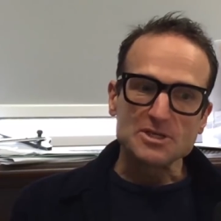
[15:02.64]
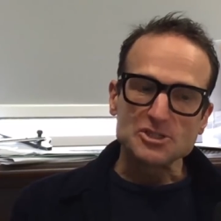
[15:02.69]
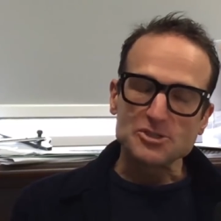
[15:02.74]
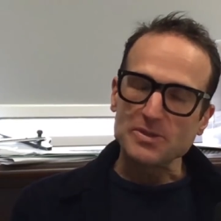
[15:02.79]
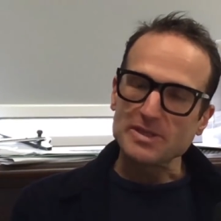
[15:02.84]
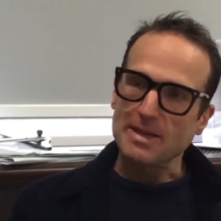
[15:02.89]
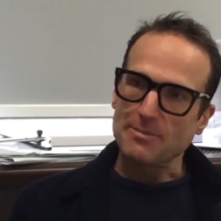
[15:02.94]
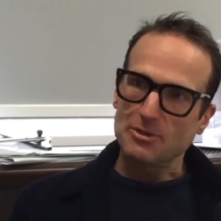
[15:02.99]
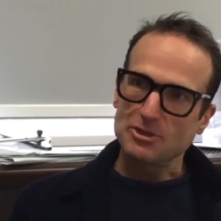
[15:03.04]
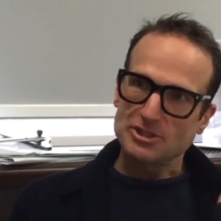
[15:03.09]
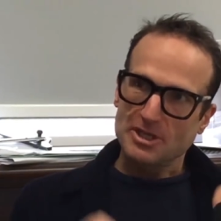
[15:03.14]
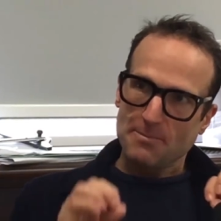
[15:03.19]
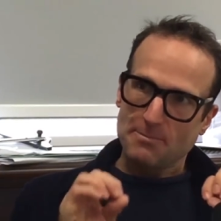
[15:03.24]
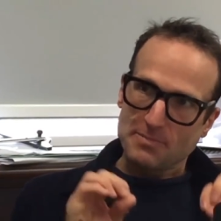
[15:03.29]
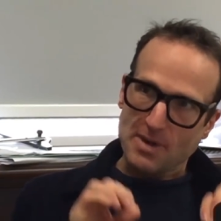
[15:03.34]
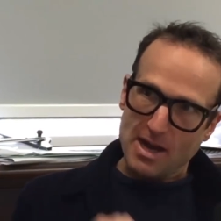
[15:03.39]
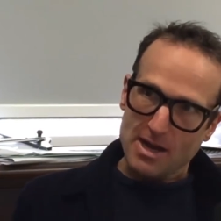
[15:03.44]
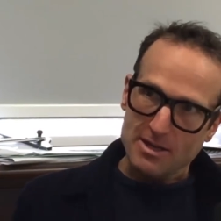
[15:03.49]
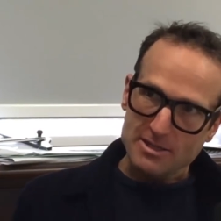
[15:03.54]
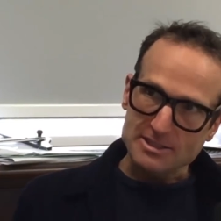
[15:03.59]
doing that project
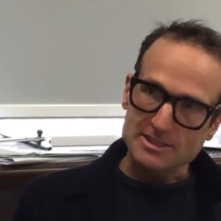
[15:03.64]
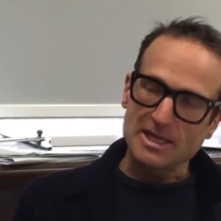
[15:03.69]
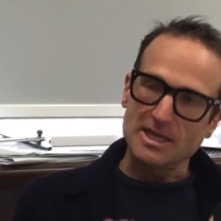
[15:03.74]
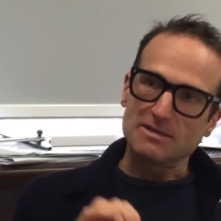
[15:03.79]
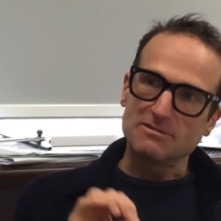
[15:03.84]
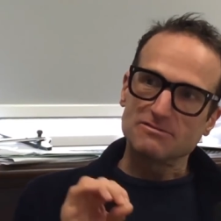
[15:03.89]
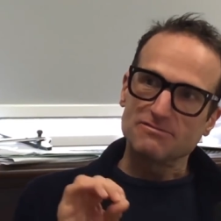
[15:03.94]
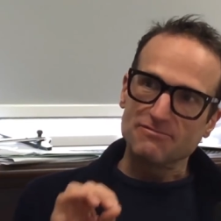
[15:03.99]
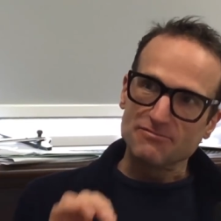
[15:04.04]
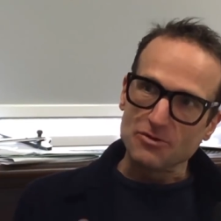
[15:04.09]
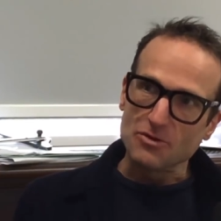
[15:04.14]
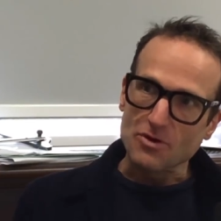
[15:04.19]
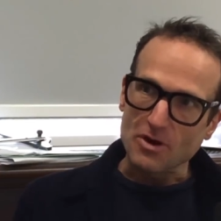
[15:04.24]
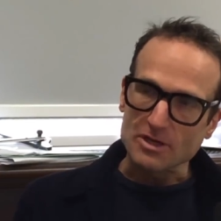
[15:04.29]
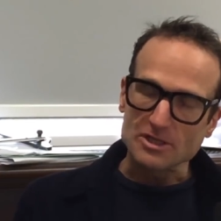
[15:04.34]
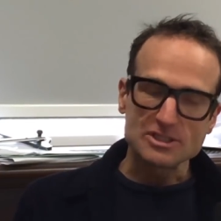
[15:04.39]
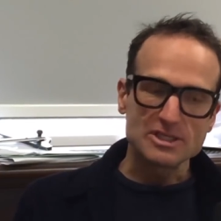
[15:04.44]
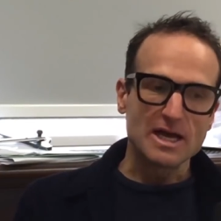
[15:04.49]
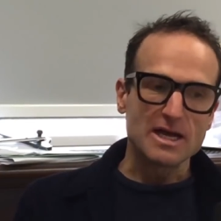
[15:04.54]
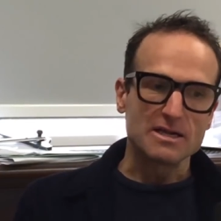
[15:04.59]
by ourselves, for
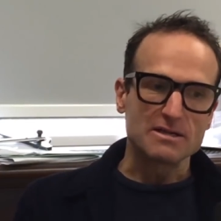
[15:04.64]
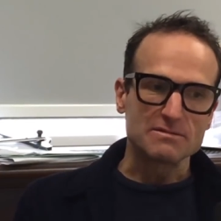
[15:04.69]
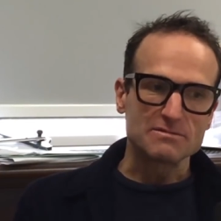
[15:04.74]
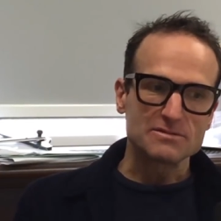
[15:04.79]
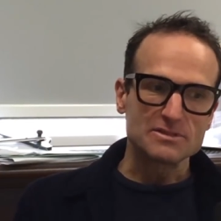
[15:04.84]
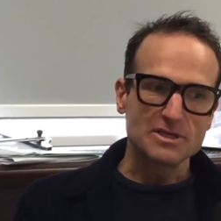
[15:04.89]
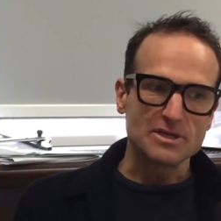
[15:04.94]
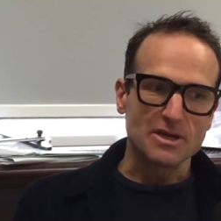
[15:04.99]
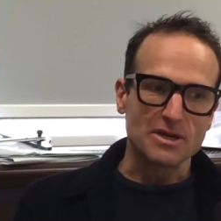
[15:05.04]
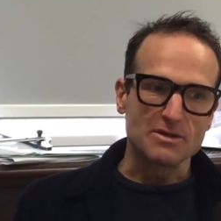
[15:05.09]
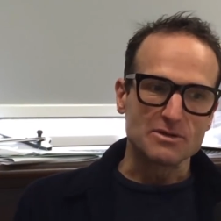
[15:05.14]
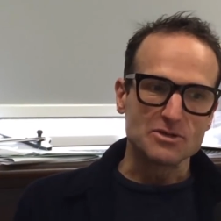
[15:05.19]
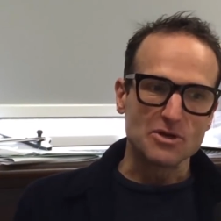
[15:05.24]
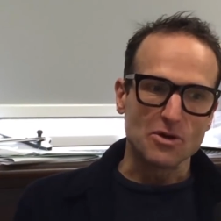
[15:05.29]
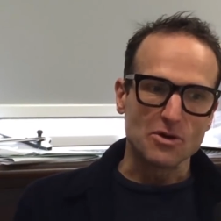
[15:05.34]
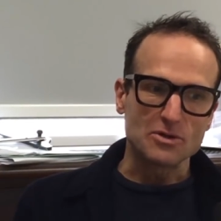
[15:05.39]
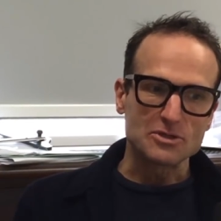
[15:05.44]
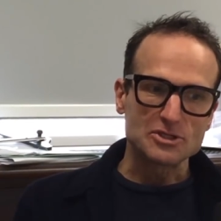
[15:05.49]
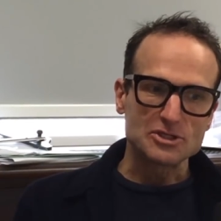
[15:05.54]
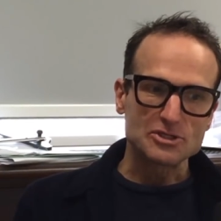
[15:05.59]
ourselves, you know,
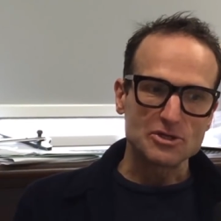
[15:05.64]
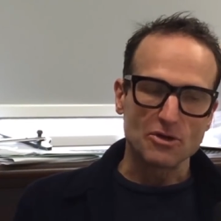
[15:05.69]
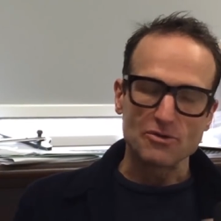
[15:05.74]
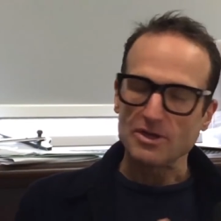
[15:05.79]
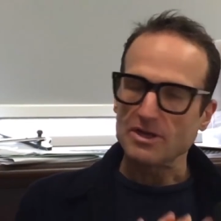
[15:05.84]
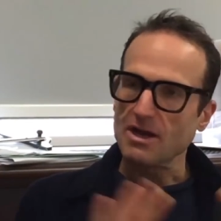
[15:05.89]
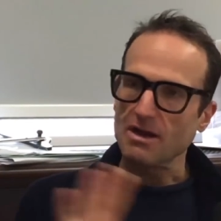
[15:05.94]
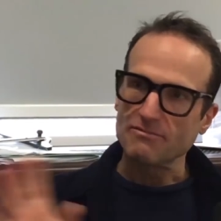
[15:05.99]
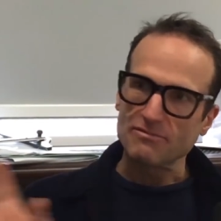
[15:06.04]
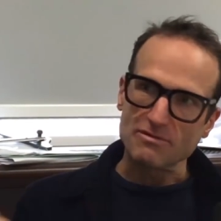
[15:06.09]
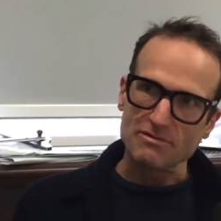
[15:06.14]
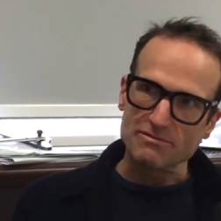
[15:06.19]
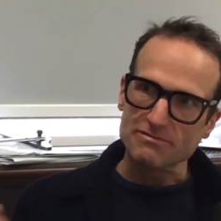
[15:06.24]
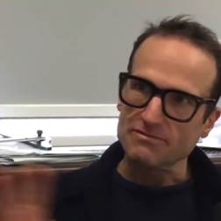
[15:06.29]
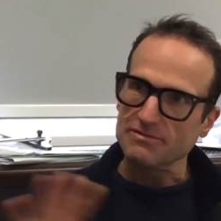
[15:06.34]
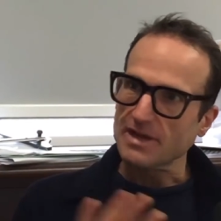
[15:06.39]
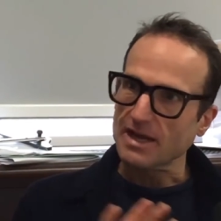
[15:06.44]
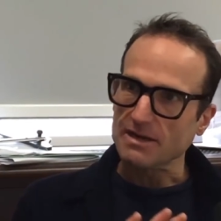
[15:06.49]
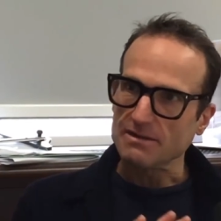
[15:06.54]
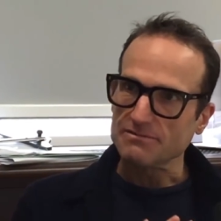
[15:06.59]
got on the cover
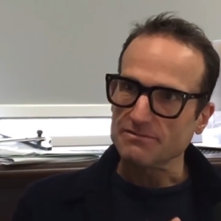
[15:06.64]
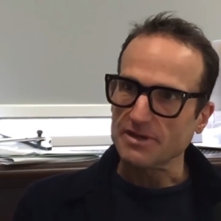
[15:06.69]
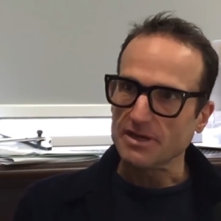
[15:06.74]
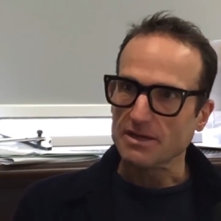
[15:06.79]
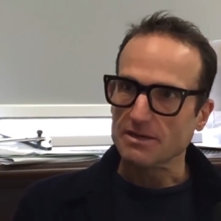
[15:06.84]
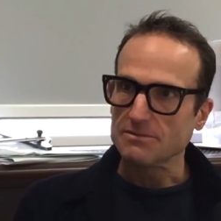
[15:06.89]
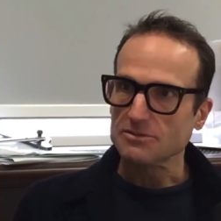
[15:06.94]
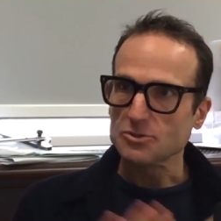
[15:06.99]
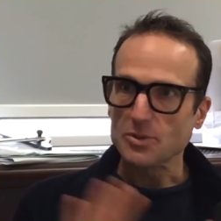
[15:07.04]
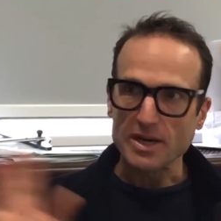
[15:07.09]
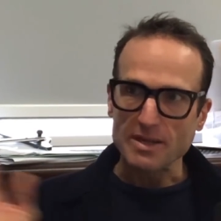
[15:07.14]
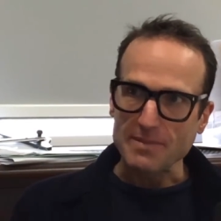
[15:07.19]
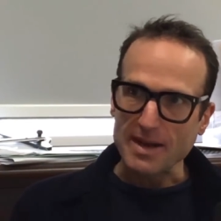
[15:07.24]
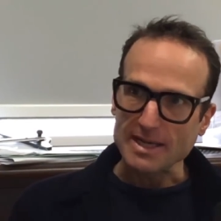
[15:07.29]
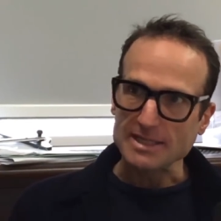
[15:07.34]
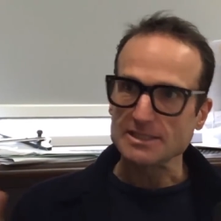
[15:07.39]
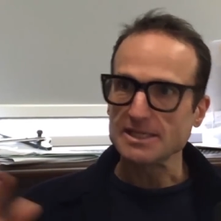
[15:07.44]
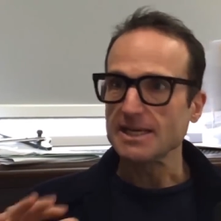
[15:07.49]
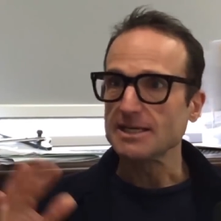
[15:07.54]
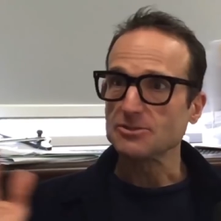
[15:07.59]
of kind of, you know, twenty
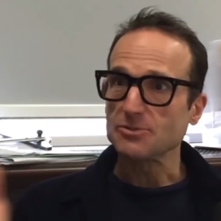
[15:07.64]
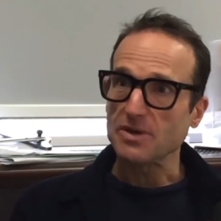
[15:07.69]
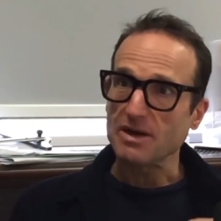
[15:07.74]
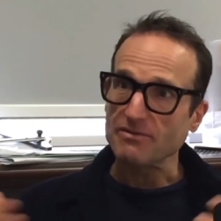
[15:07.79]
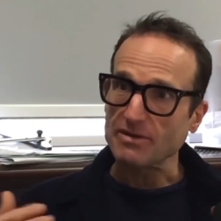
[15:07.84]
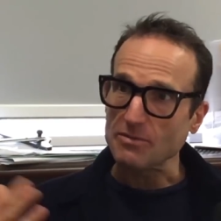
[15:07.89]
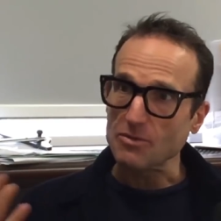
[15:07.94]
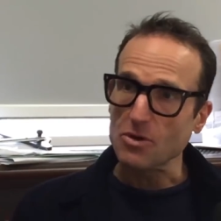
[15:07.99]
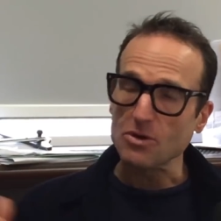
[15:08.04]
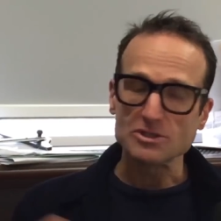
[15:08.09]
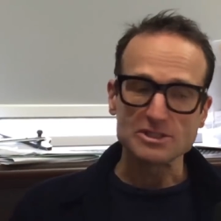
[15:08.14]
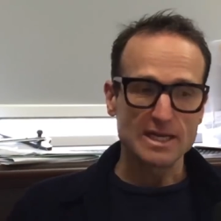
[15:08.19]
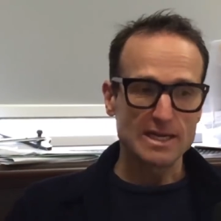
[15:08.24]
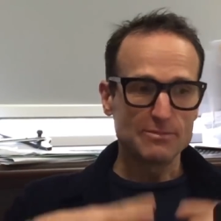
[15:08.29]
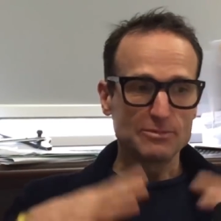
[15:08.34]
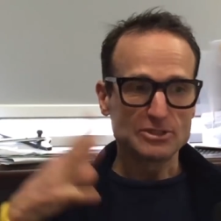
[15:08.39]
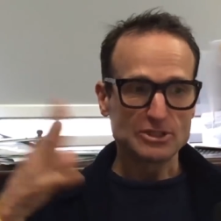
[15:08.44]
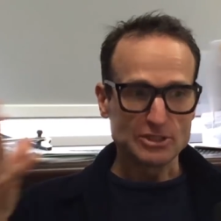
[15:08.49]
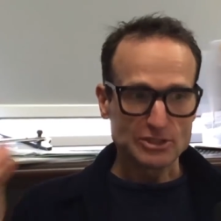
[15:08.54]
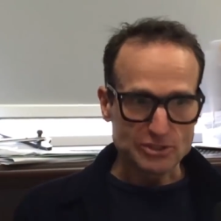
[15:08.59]
magazines, whatever it was. And
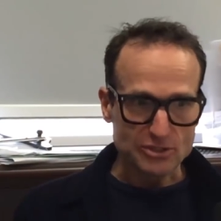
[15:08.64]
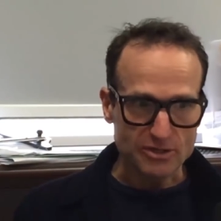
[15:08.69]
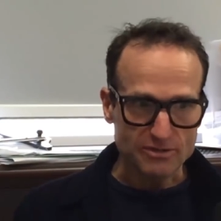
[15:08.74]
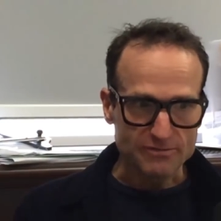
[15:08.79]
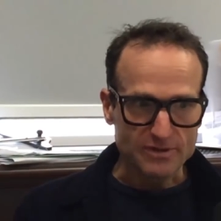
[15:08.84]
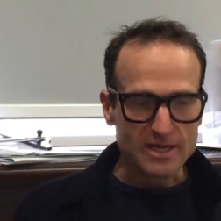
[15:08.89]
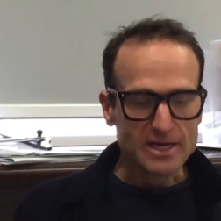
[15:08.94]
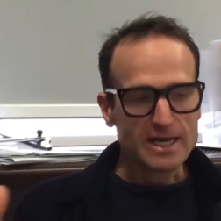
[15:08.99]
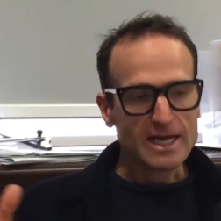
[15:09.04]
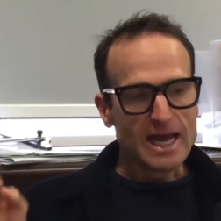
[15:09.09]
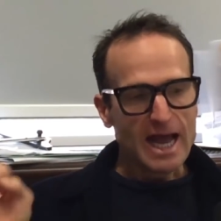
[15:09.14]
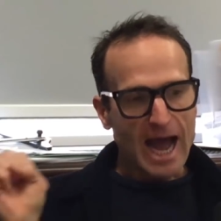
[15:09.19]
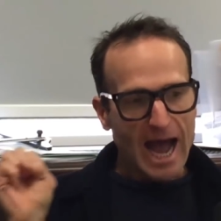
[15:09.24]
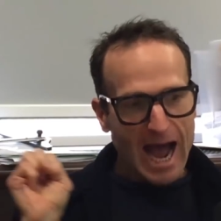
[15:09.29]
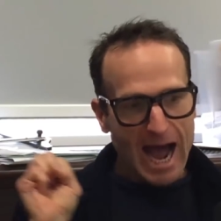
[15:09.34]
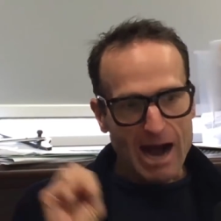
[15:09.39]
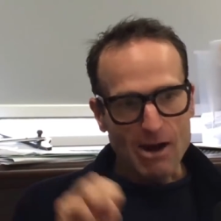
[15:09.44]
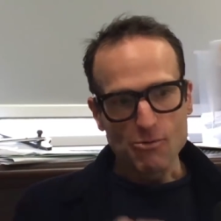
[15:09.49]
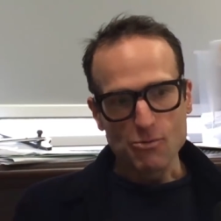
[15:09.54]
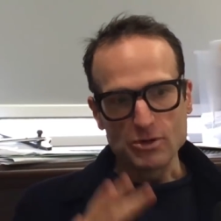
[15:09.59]
it was a sort of
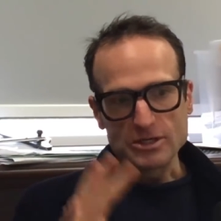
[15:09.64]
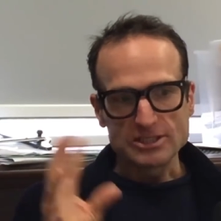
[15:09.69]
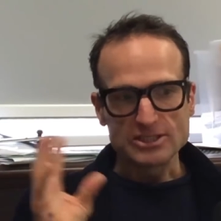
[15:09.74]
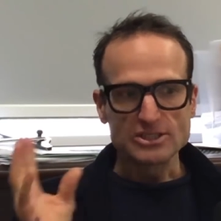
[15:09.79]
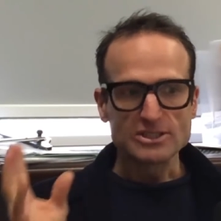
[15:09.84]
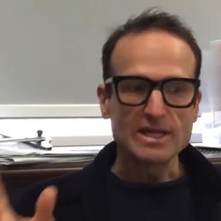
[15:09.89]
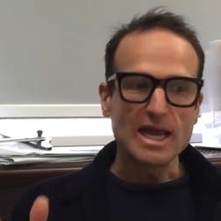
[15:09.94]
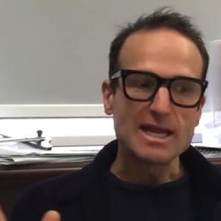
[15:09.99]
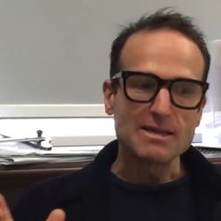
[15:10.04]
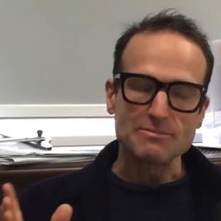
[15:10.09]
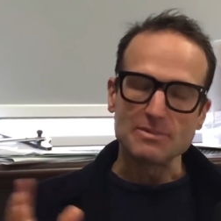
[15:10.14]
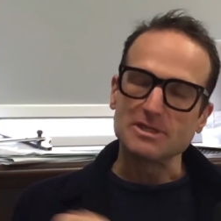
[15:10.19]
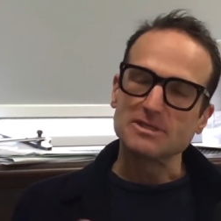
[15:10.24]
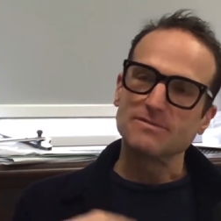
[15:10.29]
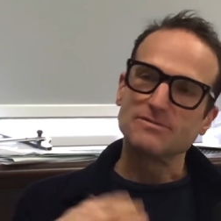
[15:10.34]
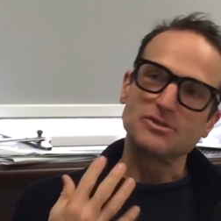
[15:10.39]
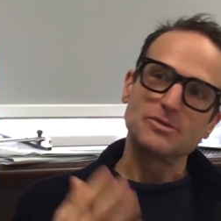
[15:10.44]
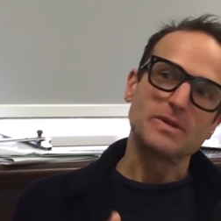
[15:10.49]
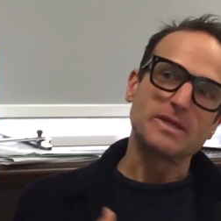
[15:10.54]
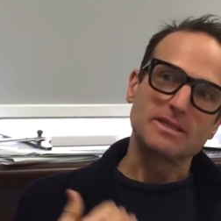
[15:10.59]
outward statement
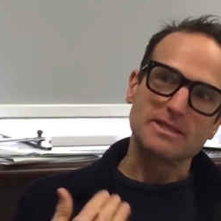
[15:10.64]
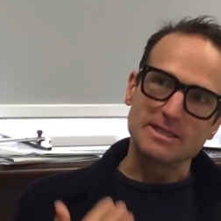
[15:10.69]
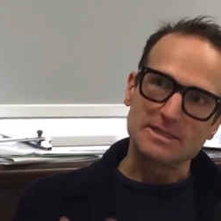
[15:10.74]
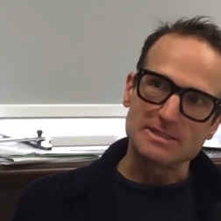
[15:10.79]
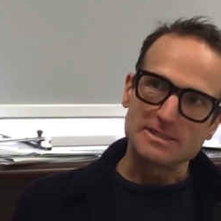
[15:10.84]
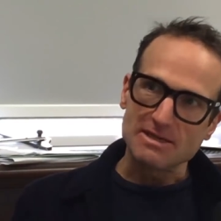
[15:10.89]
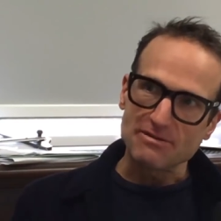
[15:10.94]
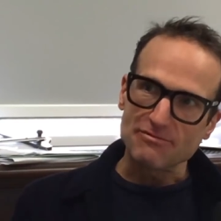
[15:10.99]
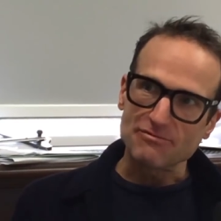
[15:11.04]
of doing things